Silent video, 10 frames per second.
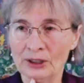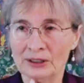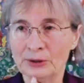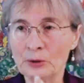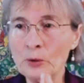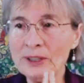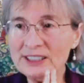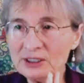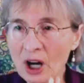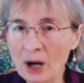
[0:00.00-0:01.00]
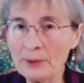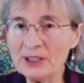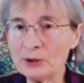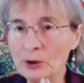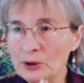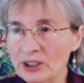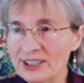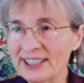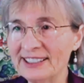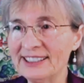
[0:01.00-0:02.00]
wisdom and the
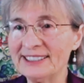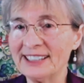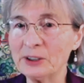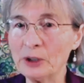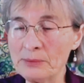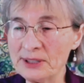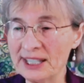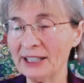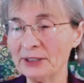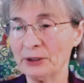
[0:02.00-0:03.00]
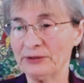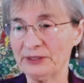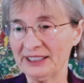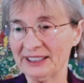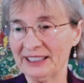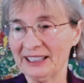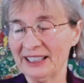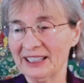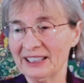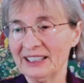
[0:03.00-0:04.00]
understanding that comes out of it.
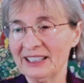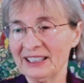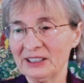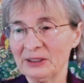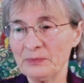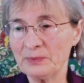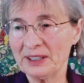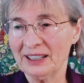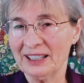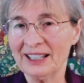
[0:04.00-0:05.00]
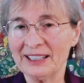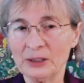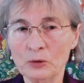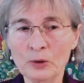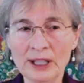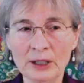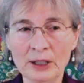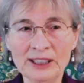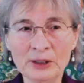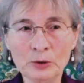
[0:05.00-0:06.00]
And like,
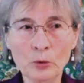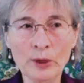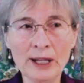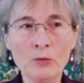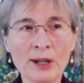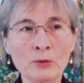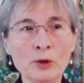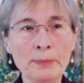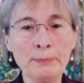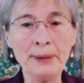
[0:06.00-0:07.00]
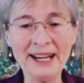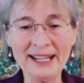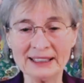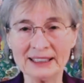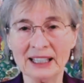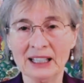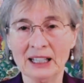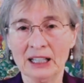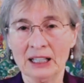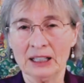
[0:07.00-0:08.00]
in a way, when we paint,
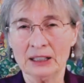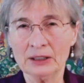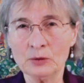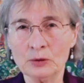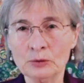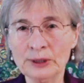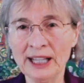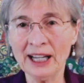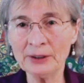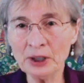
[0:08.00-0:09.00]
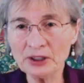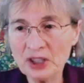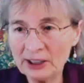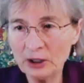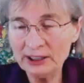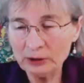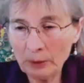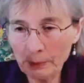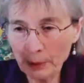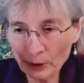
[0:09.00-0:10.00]
we are not like a little
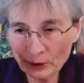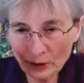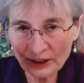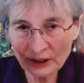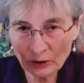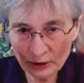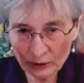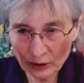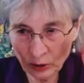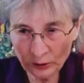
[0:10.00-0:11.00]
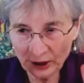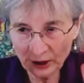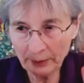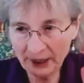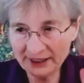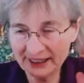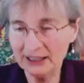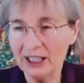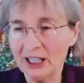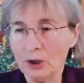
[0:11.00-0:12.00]
person in a little corner
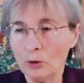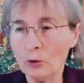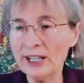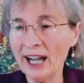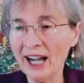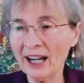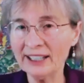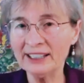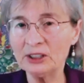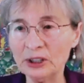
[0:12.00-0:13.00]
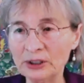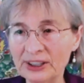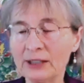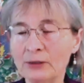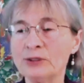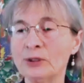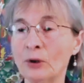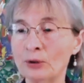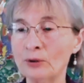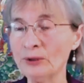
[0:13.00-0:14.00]
painting. We are in contact with the
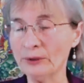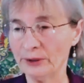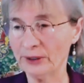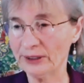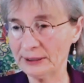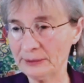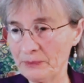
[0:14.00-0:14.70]
whole universe,